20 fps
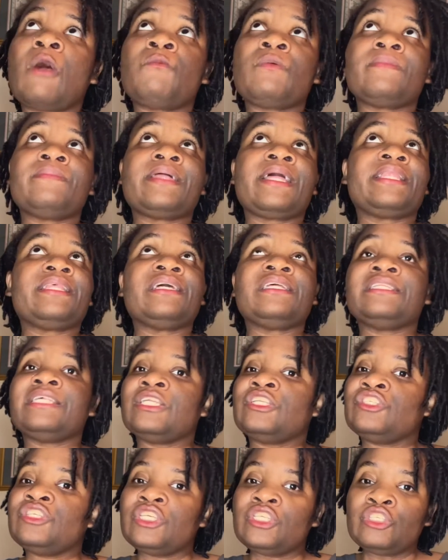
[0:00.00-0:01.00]
women out there
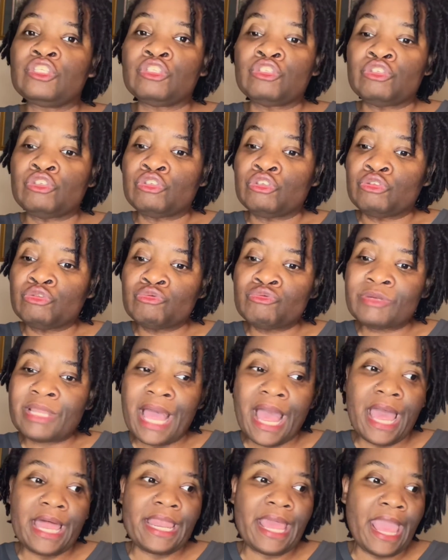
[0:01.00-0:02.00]
that just do
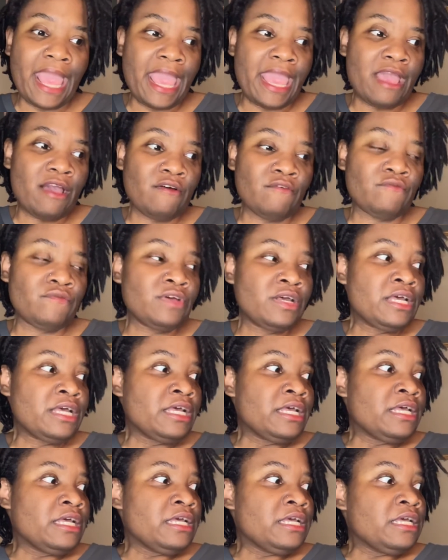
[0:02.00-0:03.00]
not have
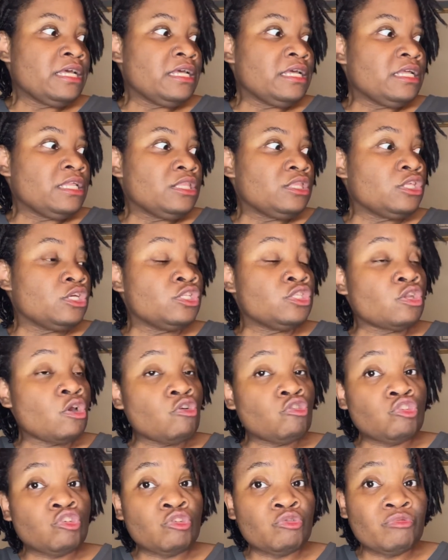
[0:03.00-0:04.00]
the
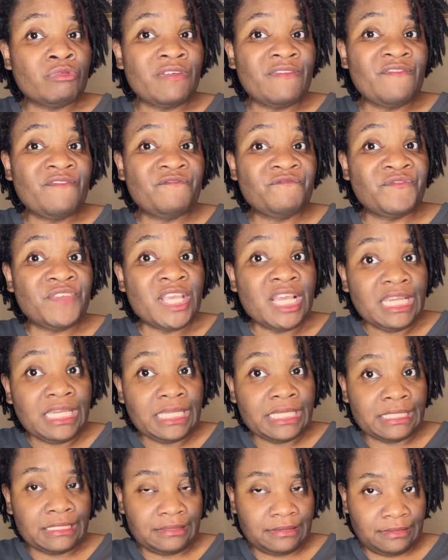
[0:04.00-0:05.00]
nurturing
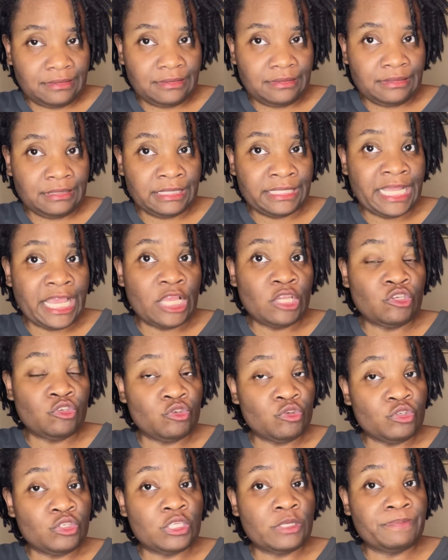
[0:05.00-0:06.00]
feeling that
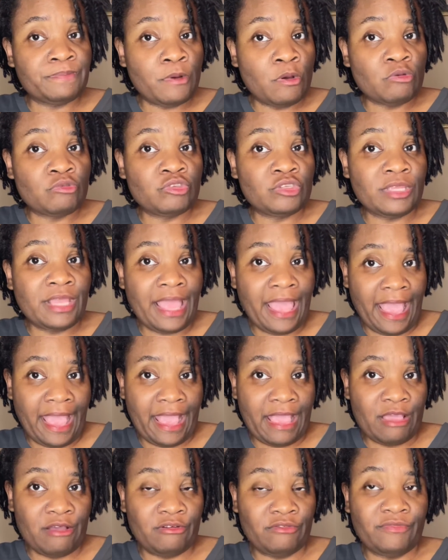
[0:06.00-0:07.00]
you're supposed to
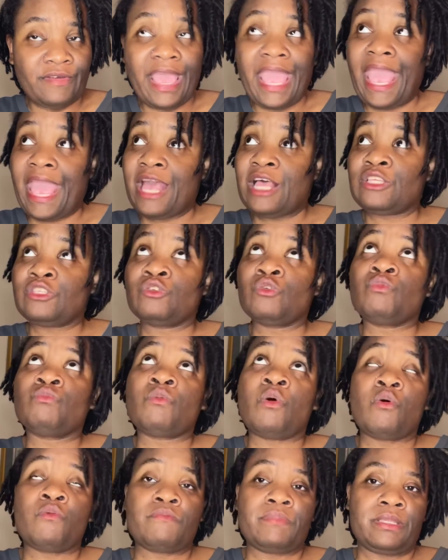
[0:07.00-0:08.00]
have as a
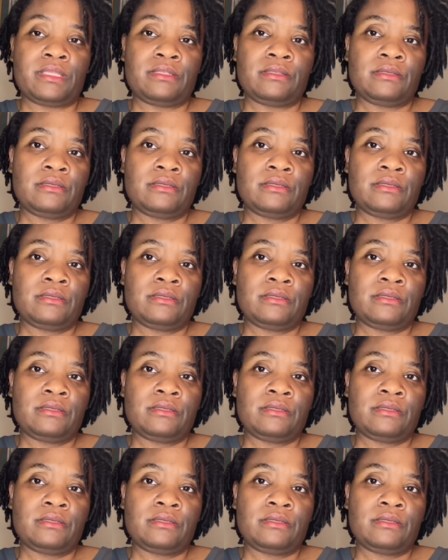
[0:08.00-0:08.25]
woman.